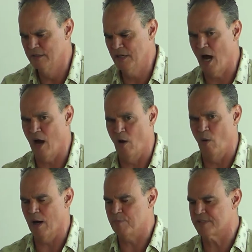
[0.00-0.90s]
"No,"
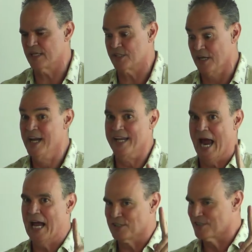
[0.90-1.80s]
I protested.
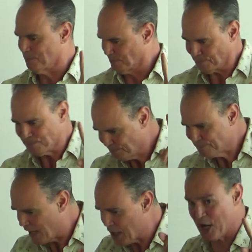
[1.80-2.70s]
"Yes,
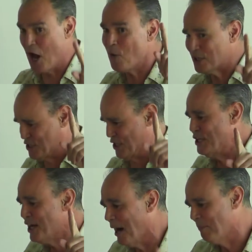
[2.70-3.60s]

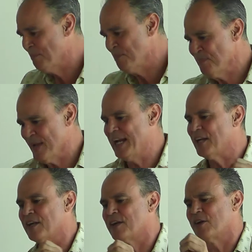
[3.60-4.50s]
Cloacina.
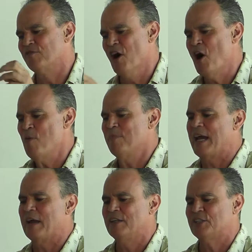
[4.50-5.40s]
In
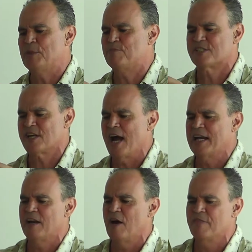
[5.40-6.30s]
Rome she
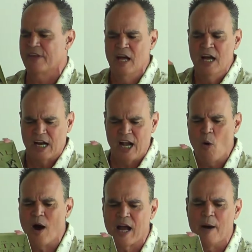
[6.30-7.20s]
presided over the
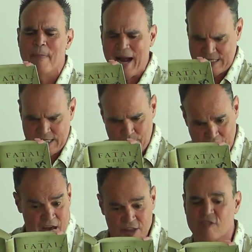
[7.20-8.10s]
Cloaca
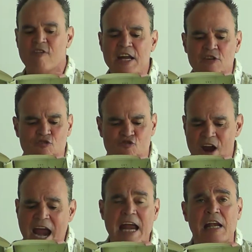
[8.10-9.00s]
Maxima, the great
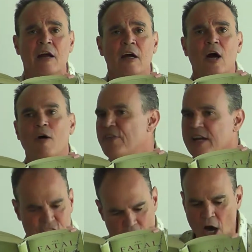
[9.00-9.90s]
drain of
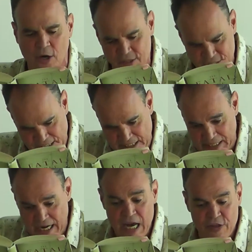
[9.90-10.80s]
the eternal city,
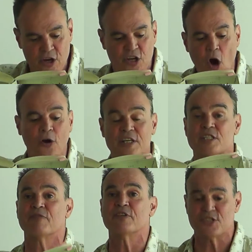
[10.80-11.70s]
the
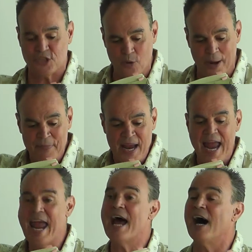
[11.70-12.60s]
goddess of the sewer.
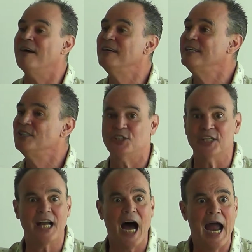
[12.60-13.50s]
Here she
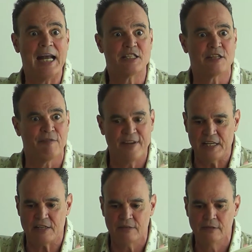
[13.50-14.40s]
guides the
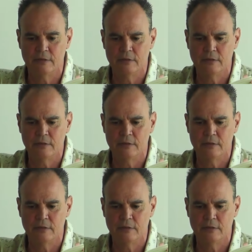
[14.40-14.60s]
fleet."